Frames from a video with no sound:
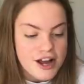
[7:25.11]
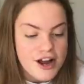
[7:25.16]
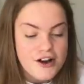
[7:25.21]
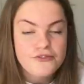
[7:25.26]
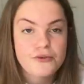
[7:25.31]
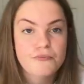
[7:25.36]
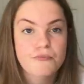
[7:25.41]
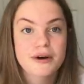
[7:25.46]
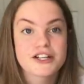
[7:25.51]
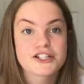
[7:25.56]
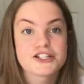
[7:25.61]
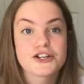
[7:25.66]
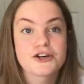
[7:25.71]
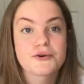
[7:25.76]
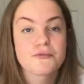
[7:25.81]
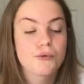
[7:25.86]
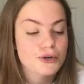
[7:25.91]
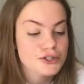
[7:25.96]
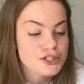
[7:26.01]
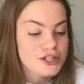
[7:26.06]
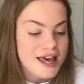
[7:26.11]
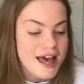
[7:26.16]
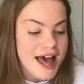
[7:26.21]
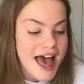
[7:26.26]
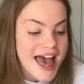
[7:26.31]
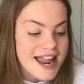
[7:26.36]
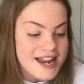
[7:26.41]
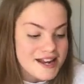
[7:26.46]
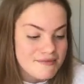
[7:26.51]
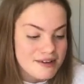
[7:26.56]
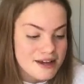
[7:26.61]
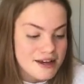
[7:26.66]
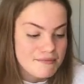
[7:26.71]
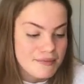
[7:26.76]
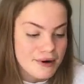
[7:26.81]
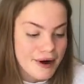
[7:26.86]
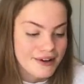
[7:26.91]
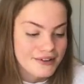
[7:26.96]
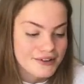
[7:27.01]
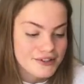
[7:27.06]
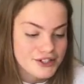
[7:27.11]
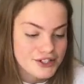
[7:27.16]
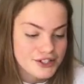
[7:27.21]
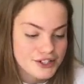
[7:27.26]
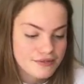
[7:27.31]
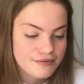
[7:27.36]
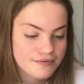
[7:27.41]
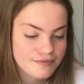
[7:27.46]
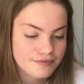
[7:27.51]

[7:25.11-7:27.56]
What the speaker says: from which you could watch the enemy approach.